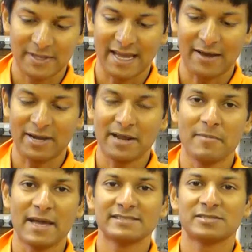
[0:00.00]
Now
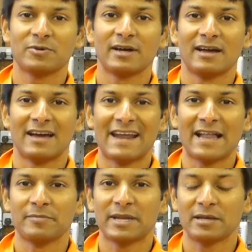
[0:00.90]
into an
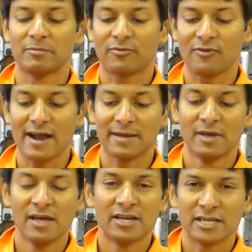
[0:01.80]
aluminium
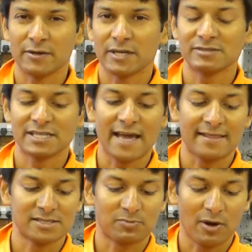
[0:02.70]
frame, you don't usually
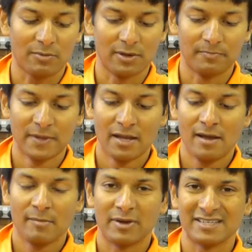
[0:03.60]
get this problem,
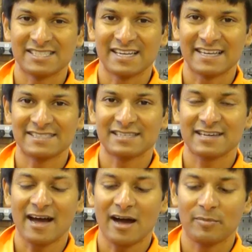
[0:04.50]
but certainly into
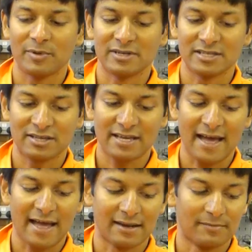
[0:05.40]
carbon you
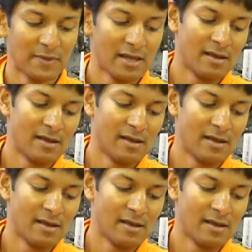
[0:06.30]
can.